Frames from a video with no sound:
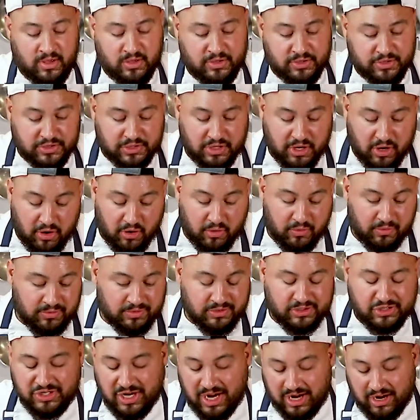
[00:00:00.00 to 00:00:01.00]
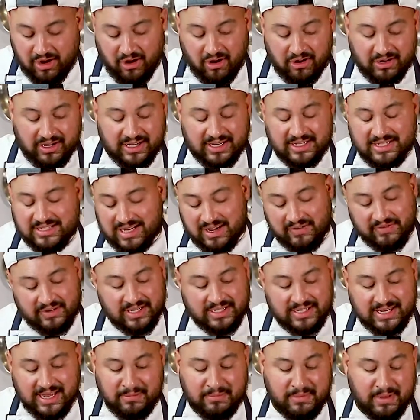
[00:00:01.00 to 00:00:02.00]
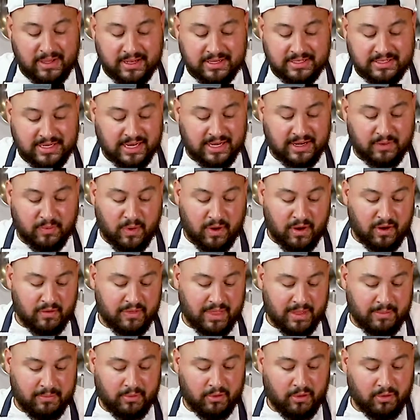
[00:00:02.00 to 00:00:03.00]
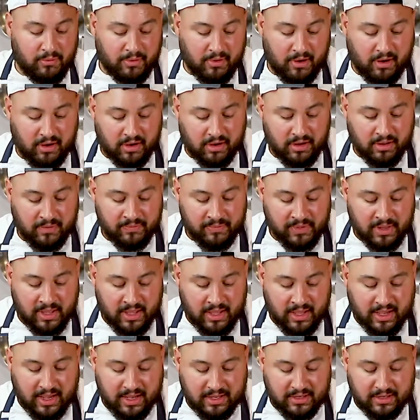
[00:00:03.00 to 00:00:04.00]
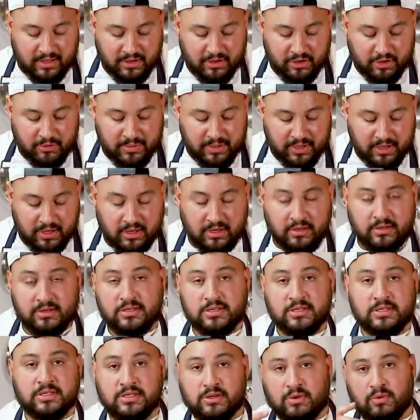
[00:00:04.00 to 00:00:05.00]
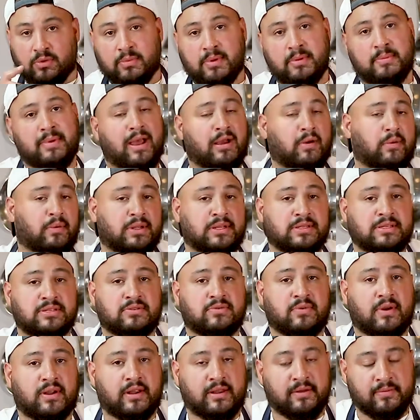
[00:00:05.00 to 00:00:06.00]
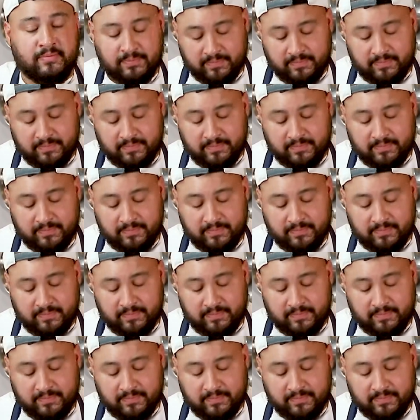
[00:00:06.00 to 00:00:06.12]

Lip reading: So check on it, 7 to 10 minutes, anywhere in that ballpark, and you'll be good. So we'll be back when this is ready.